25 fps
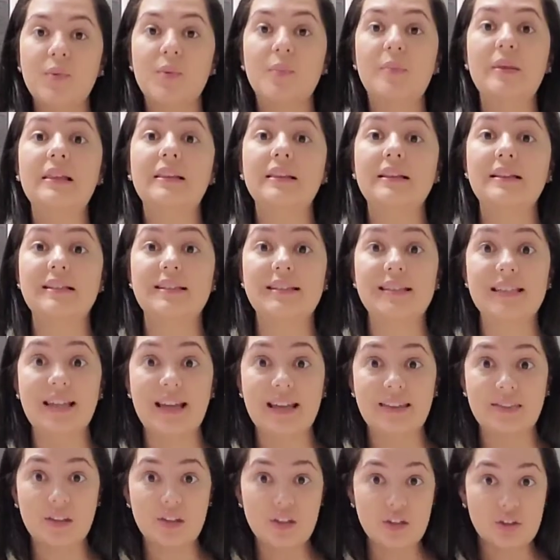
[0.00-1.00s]
will be listed
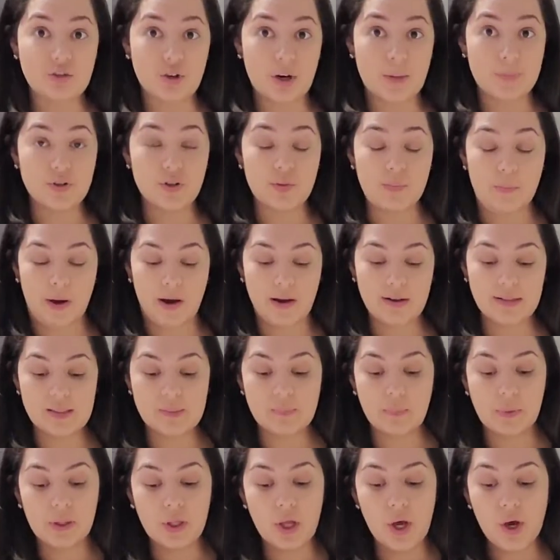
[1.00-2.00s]
in the description box
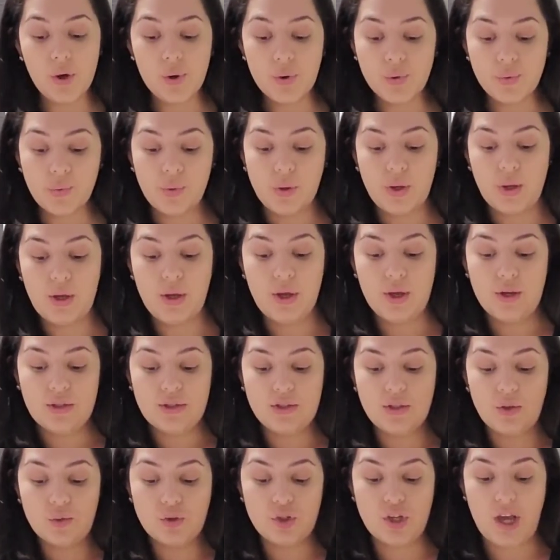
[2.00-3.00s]
below,
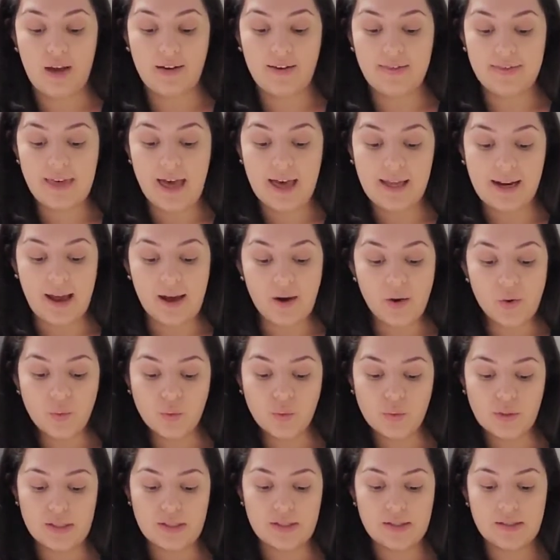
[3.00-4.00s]
so check that
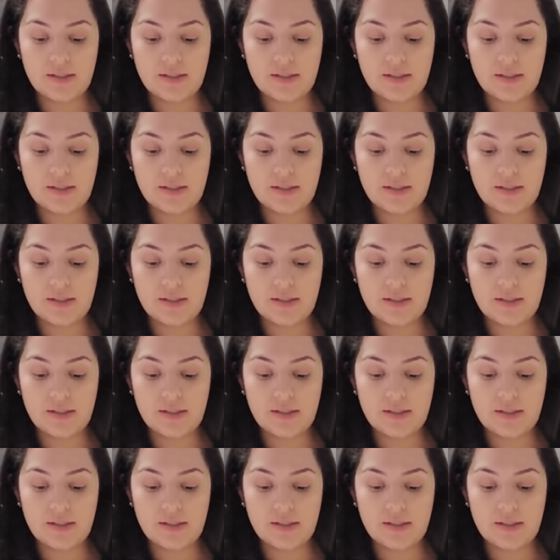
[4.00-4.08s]
out.